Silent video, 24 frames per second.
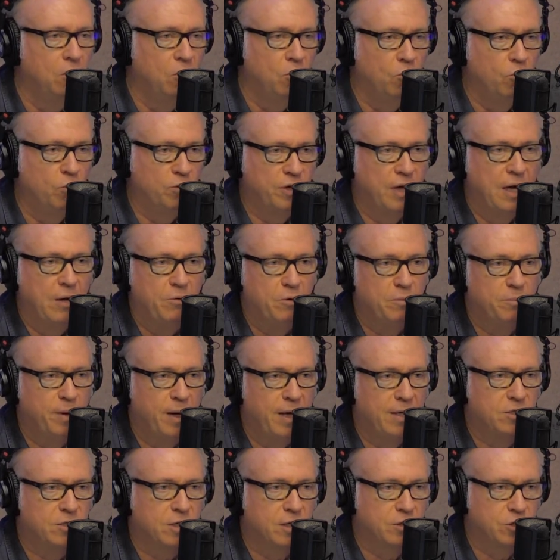with Heywood
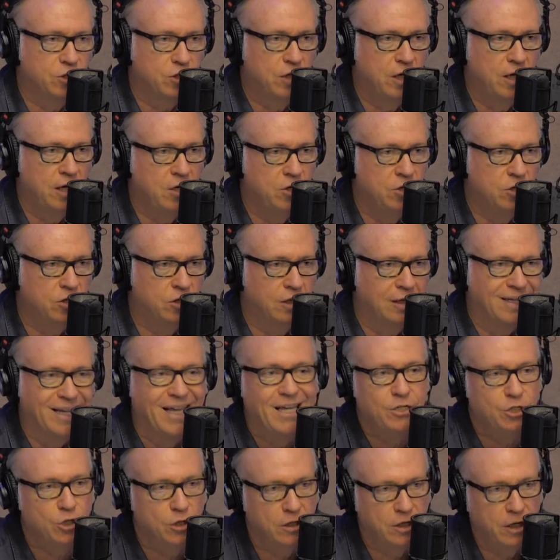Banks on stage at the
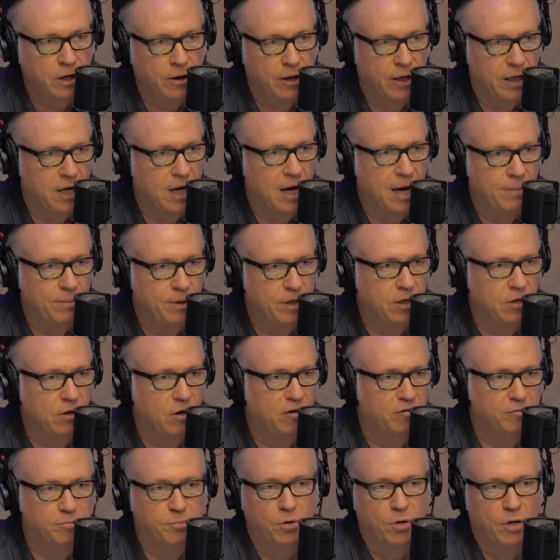legendary Comedy
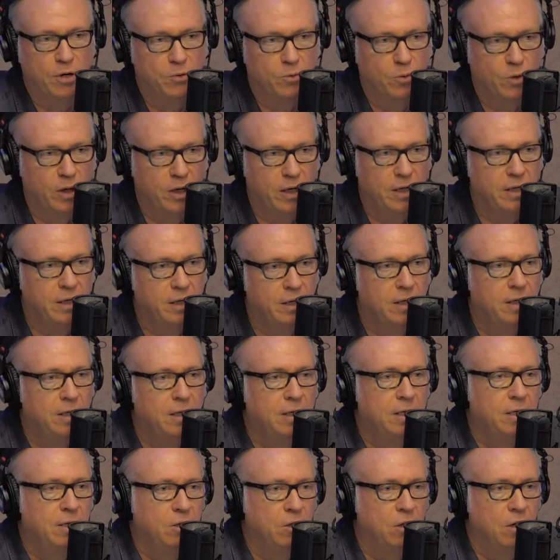Off-Broadway.
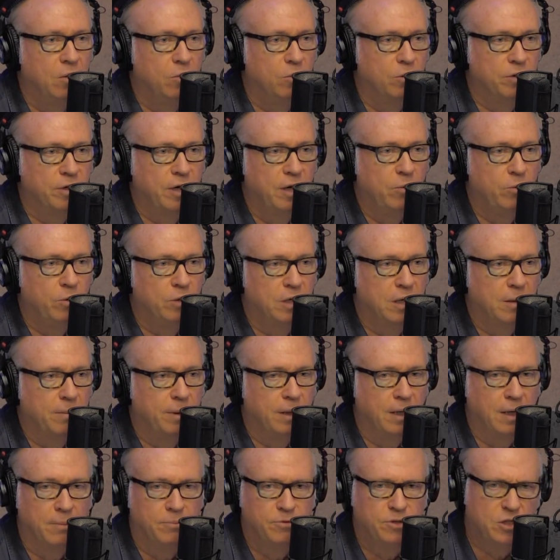With Heywood
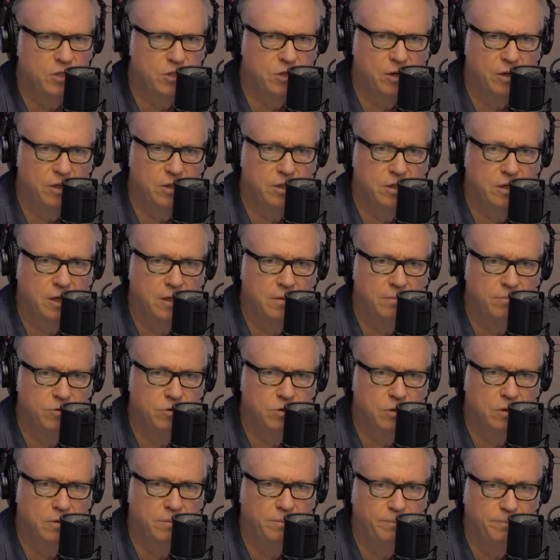coming up. Is that starting tonight,
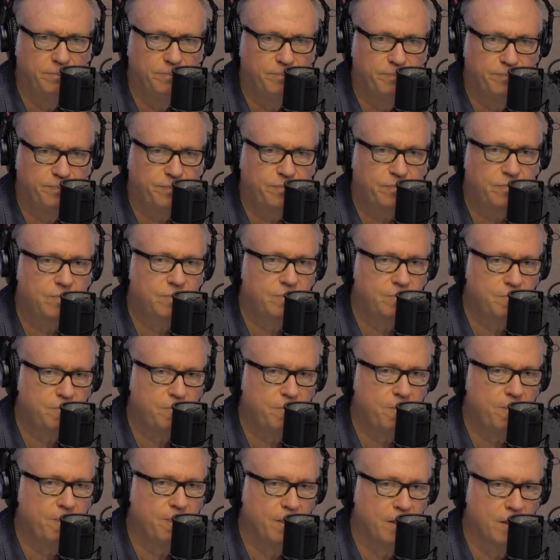sir? Tonight,
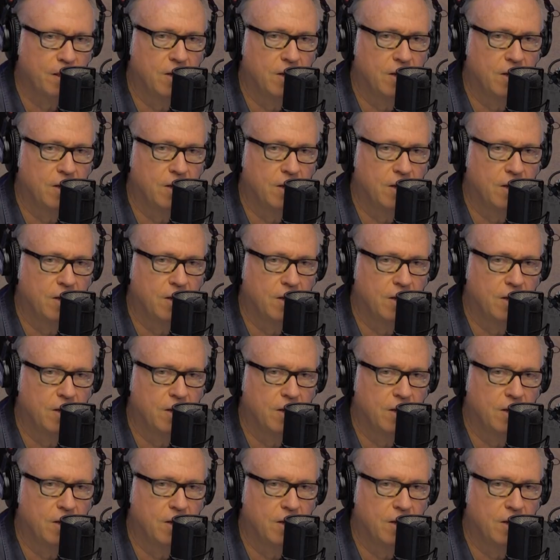yes.